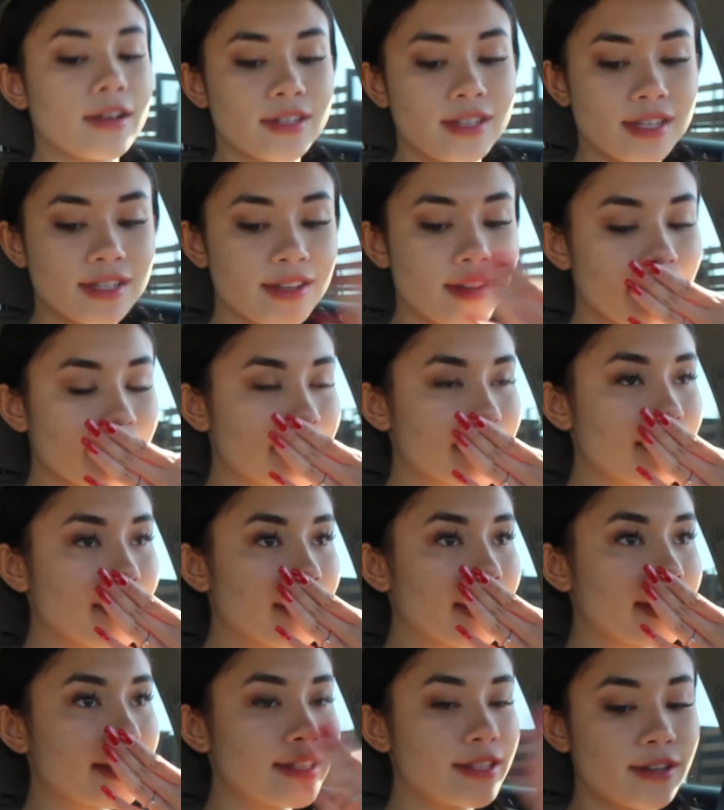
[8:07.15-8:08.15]
the song is
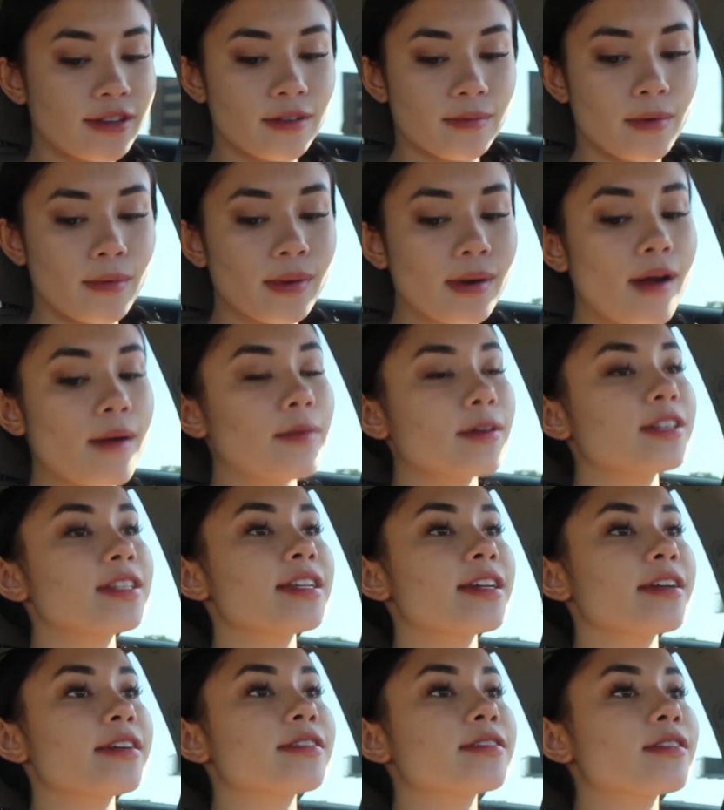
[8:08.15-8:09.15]
so good too, but we're
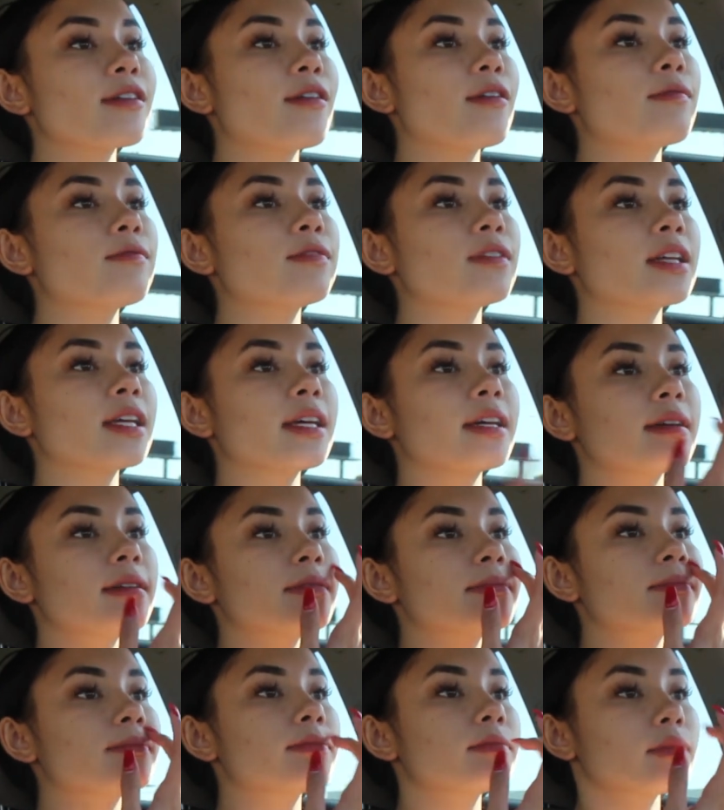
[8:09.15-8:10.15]
almost here, so hopefully
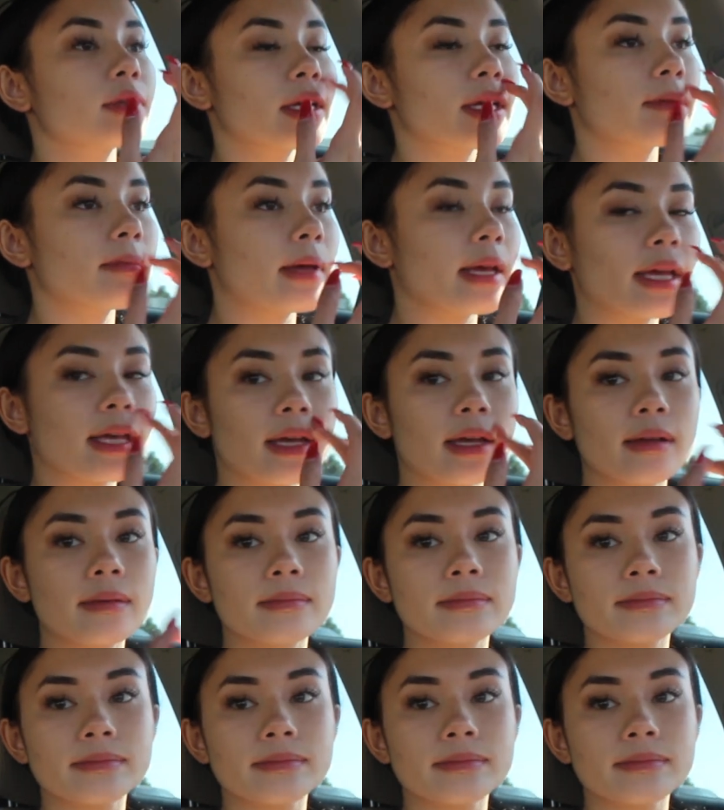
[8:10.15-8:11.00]
we can make it.